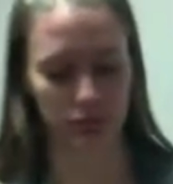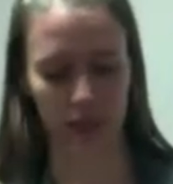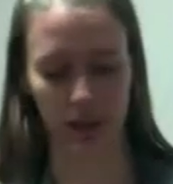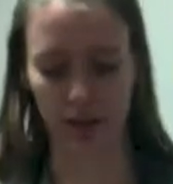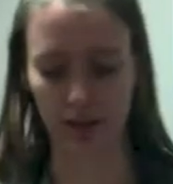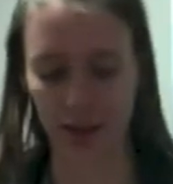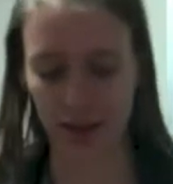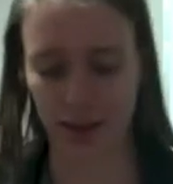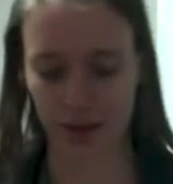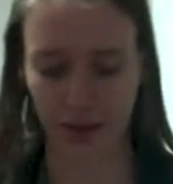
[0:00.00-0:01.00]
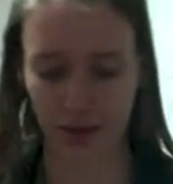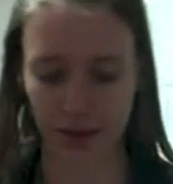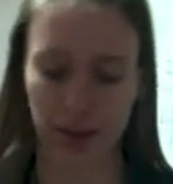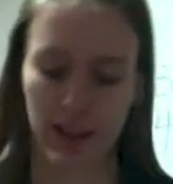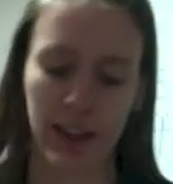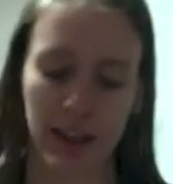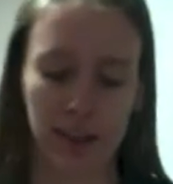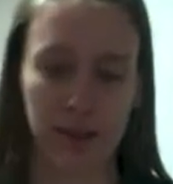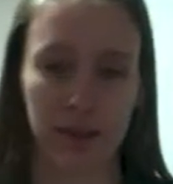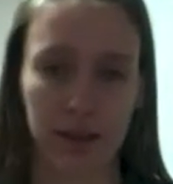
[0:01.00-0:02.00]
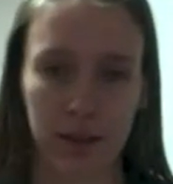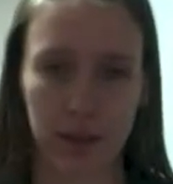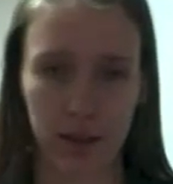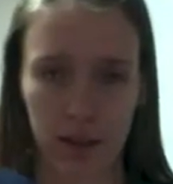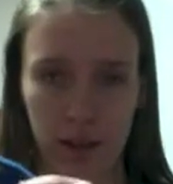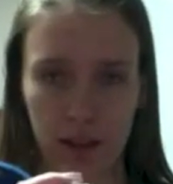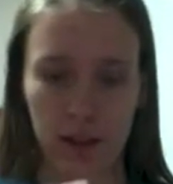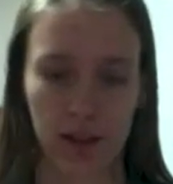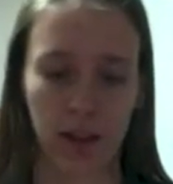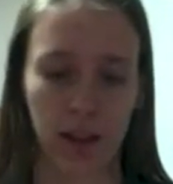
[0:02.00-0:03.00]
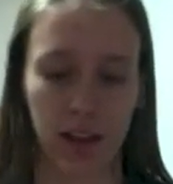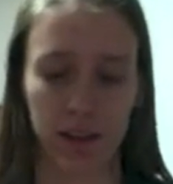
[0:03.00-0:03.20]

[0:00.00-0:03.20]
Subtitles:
now, all of a sudden, we have